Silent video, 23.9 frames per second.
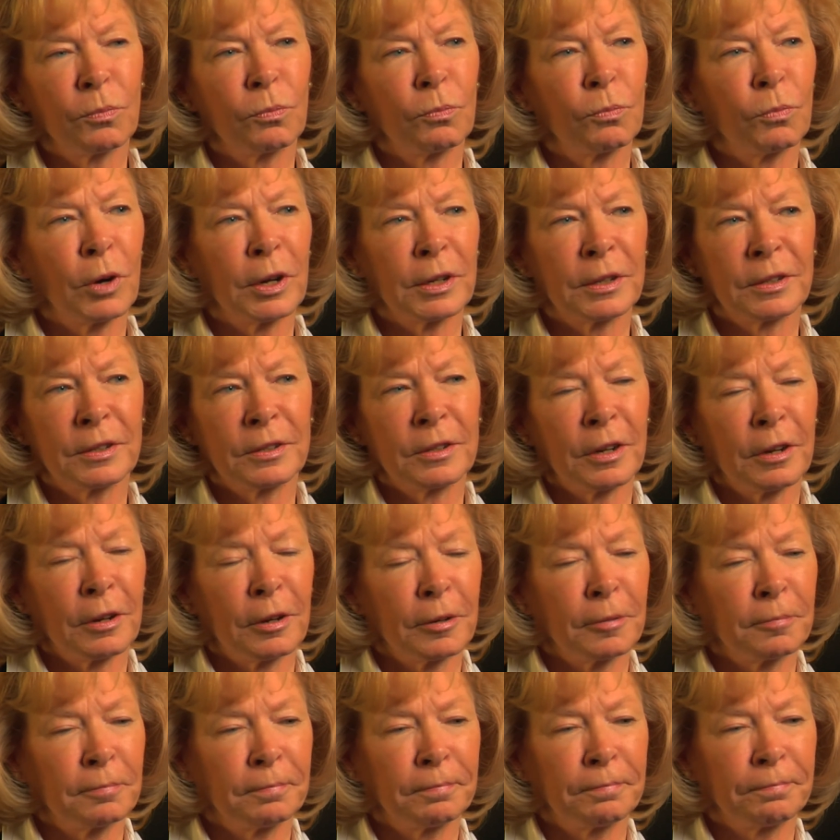what
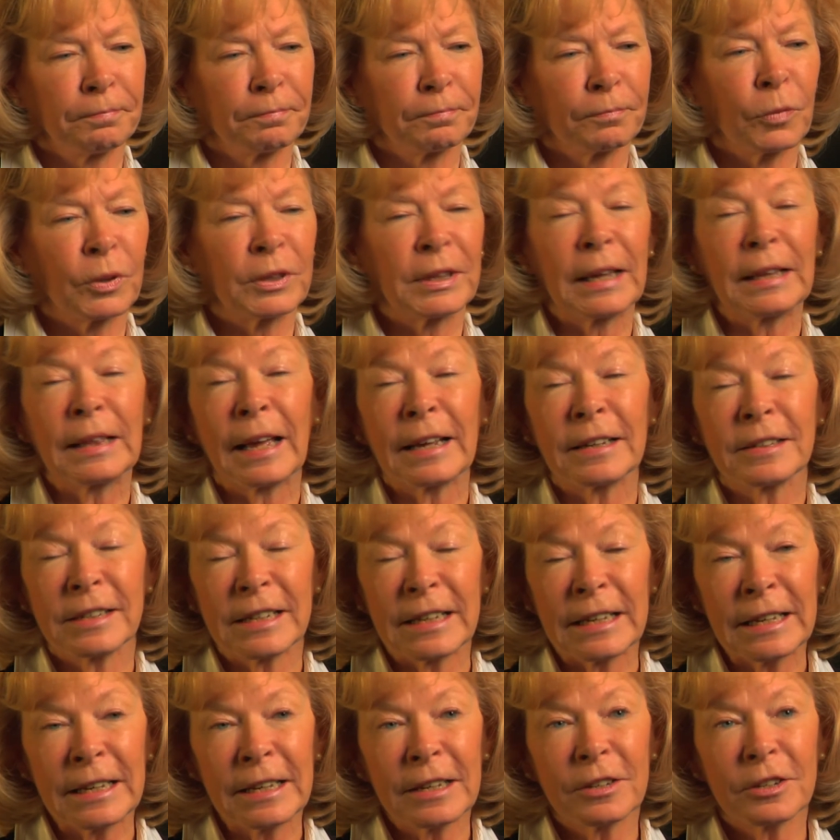they like to
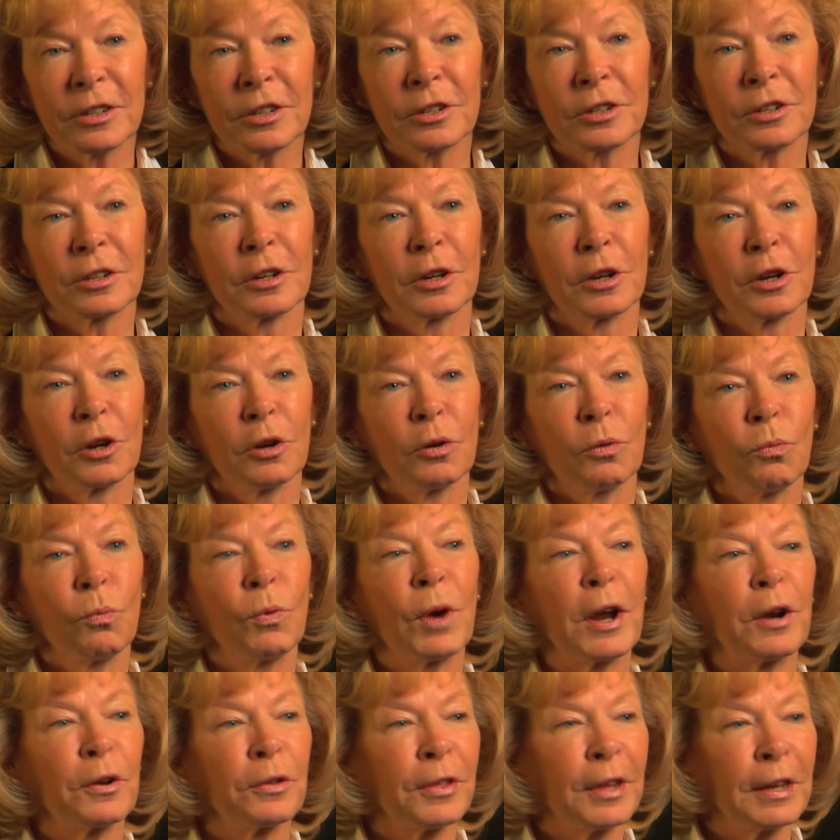eat,
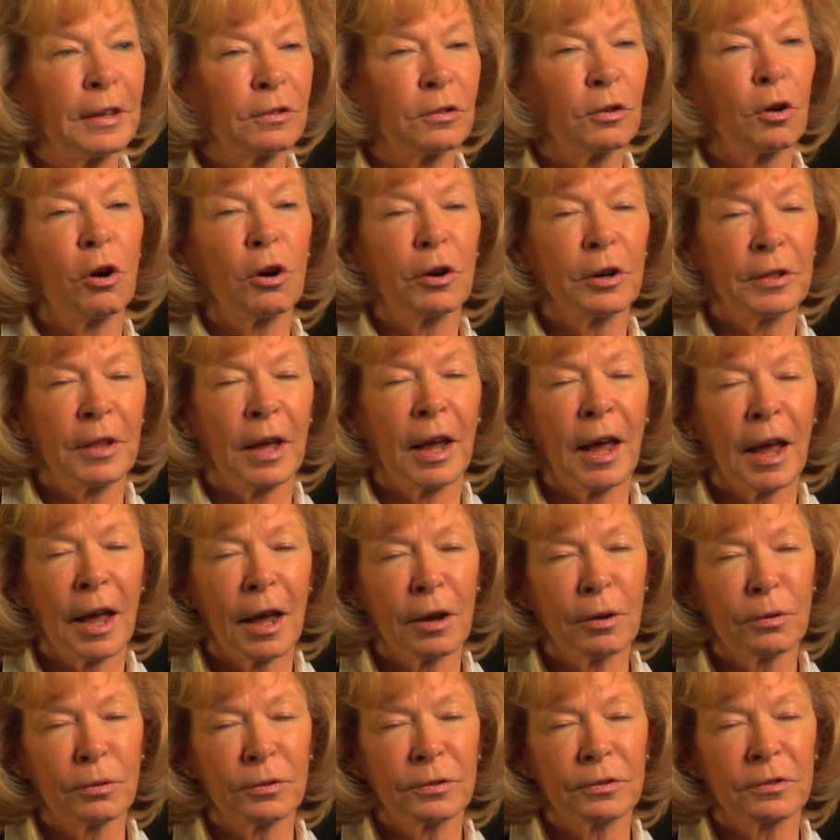where things are in the
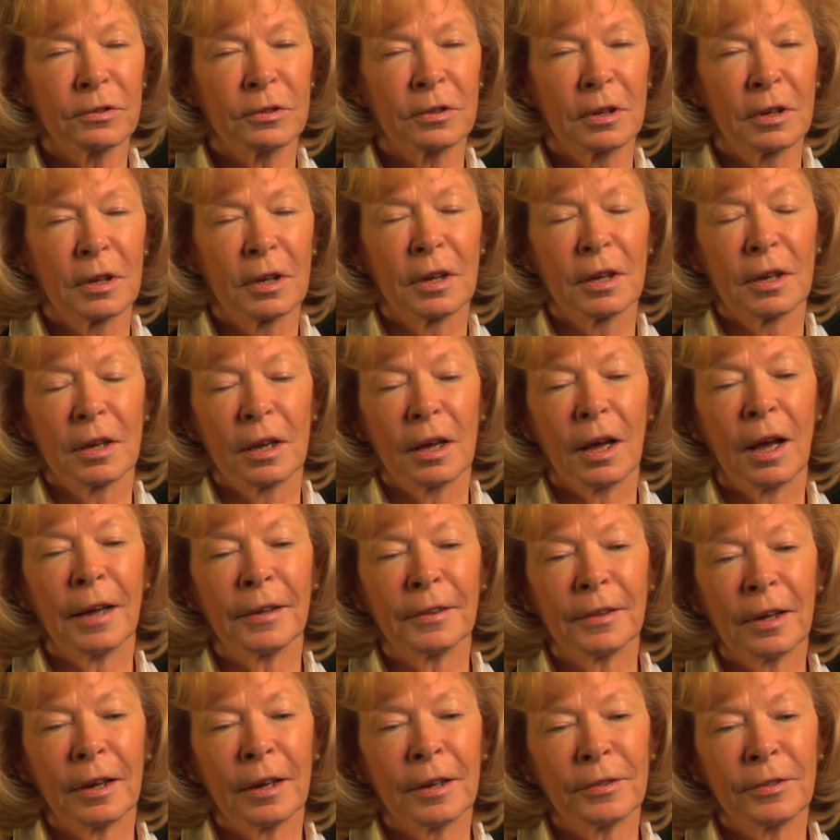house.
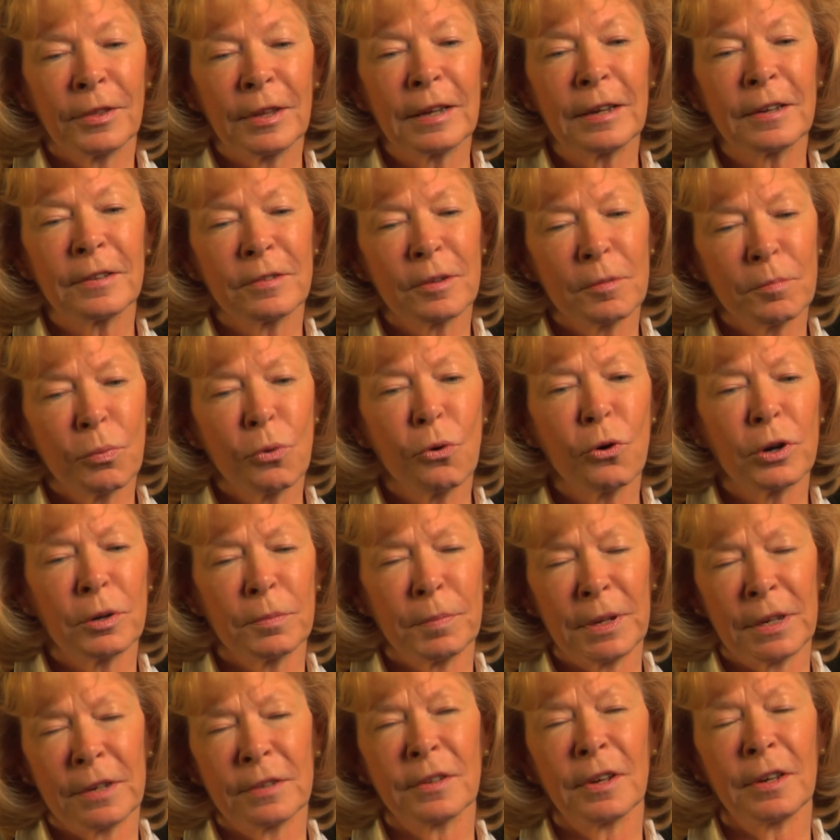I think it's important,
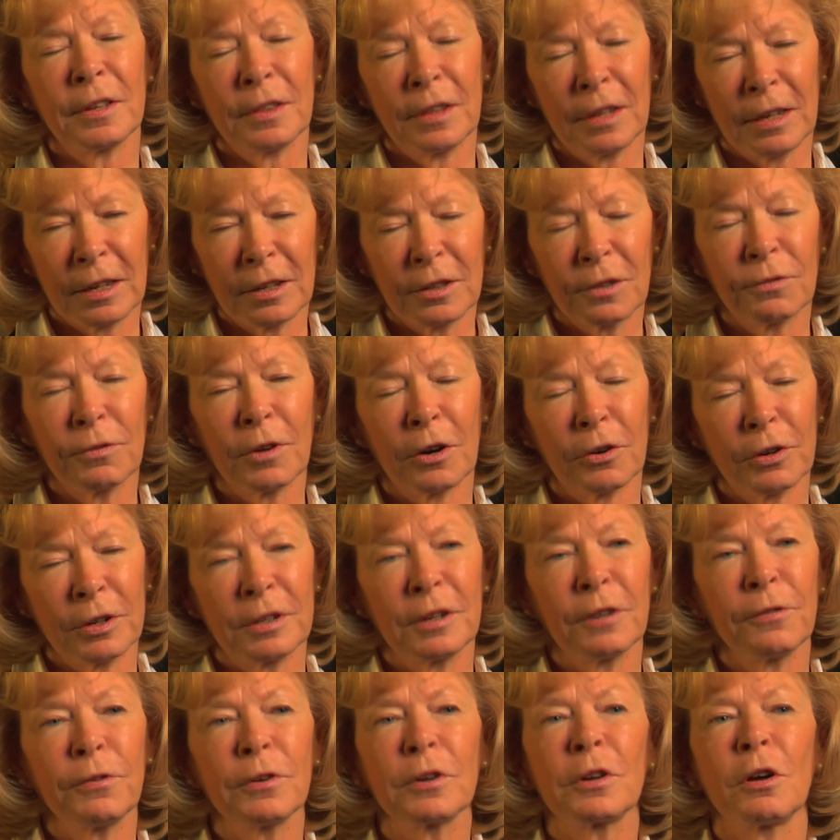because I think it's very
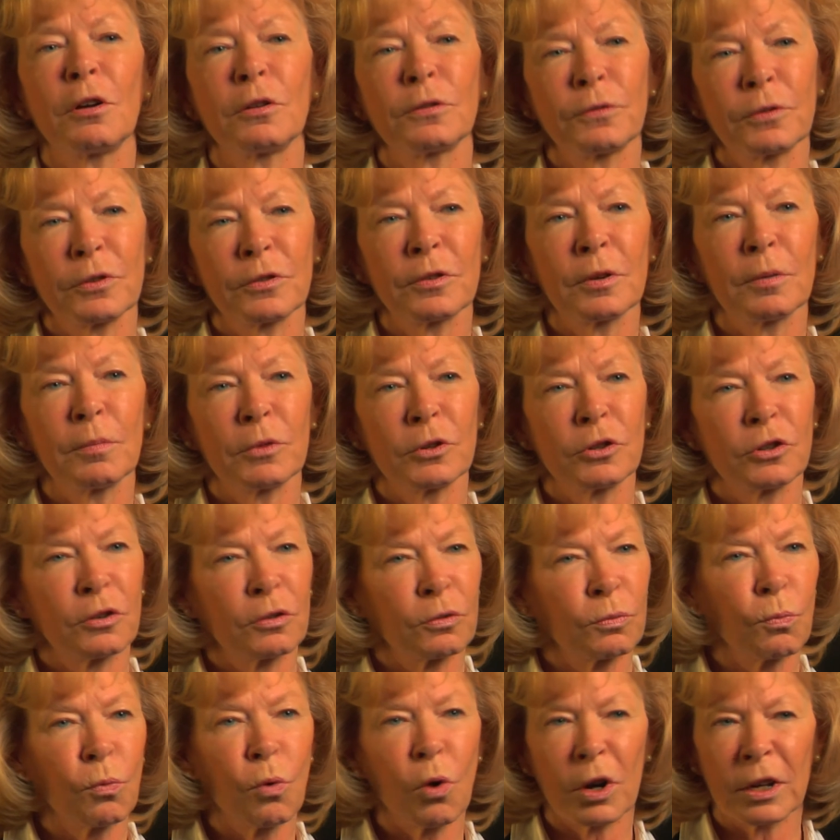difficult for someone
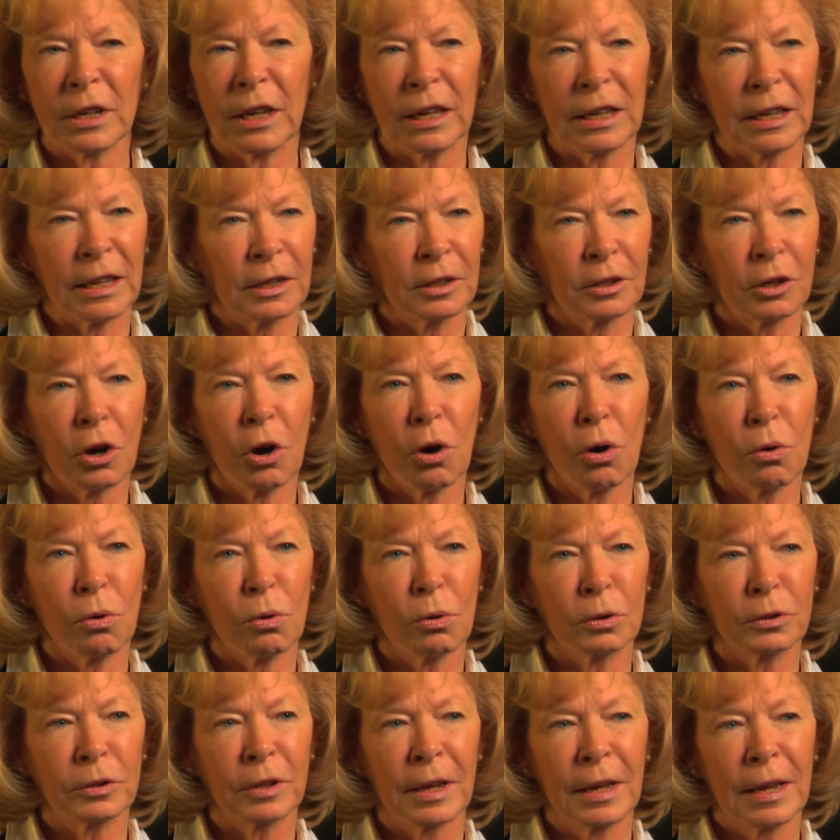just walking in
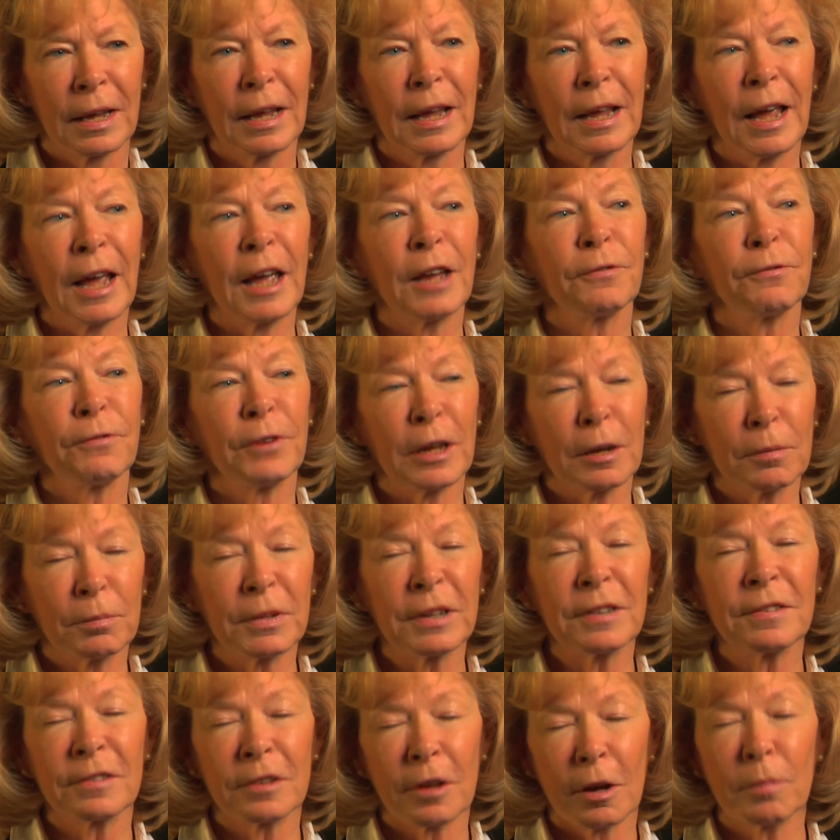cold, and
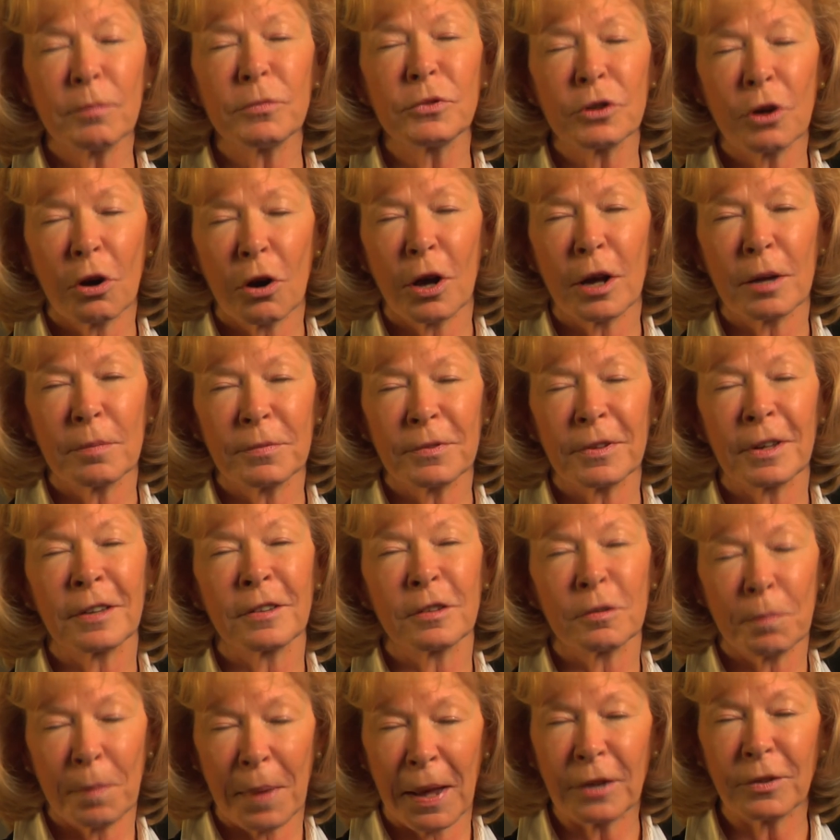families sometimes
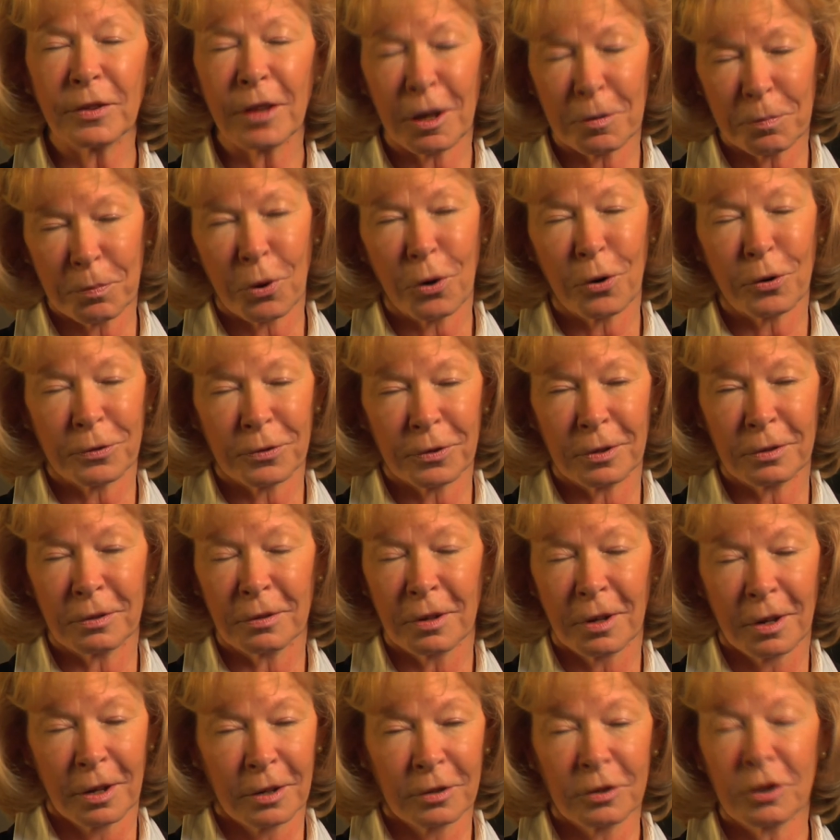expect that person
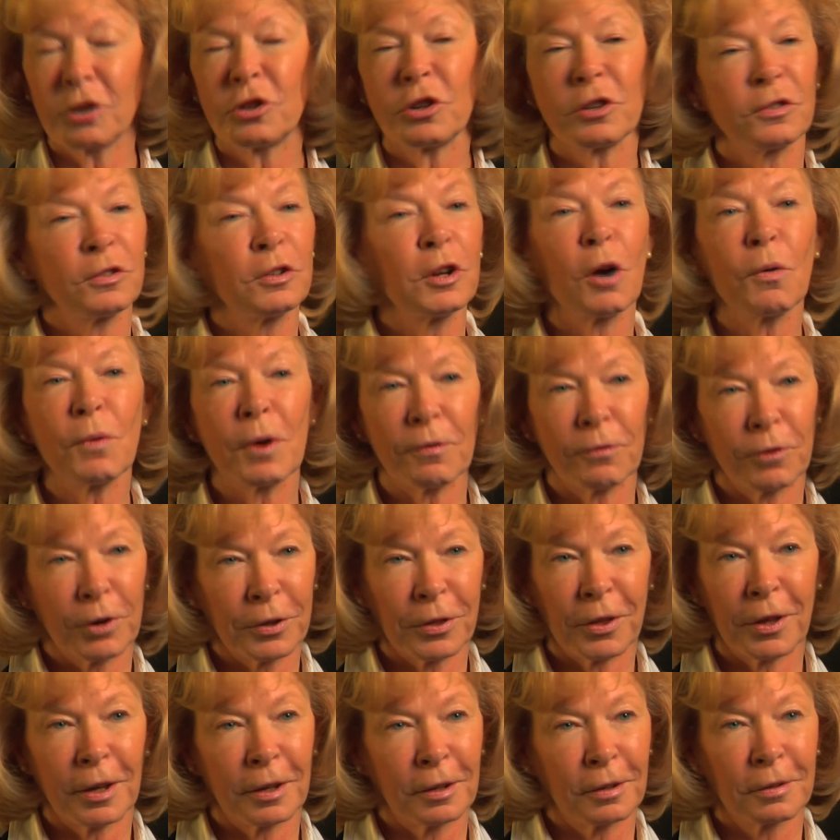to just know
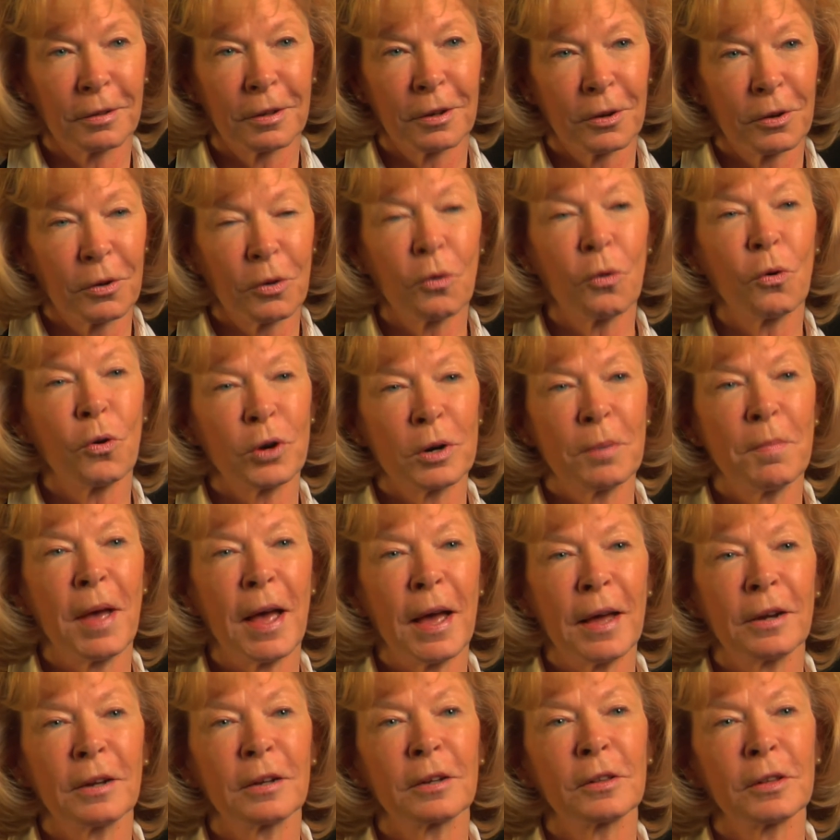everything
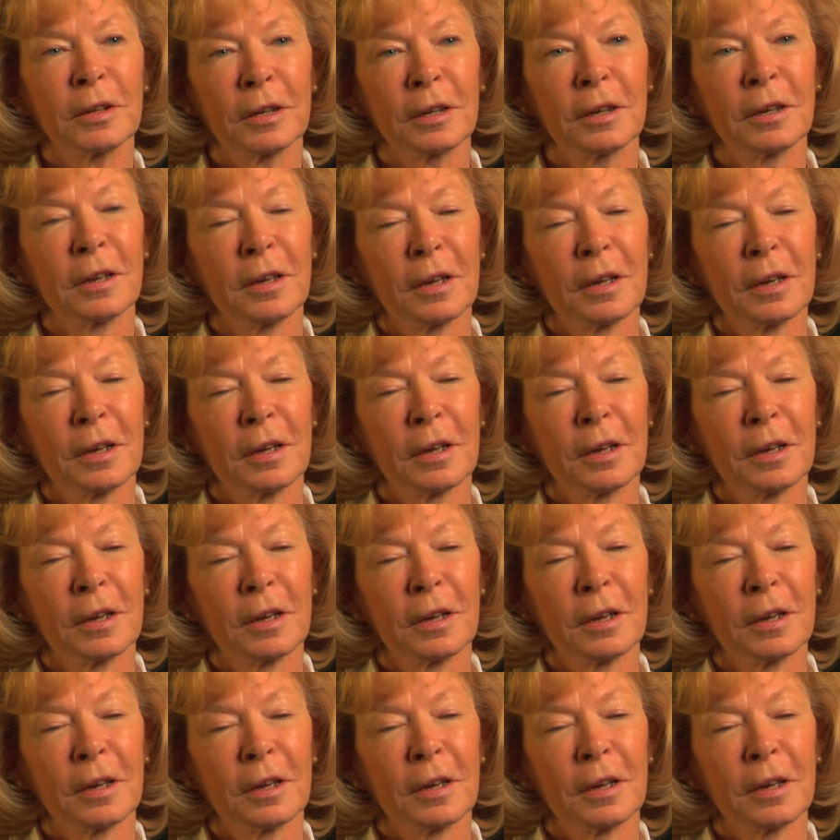automatically.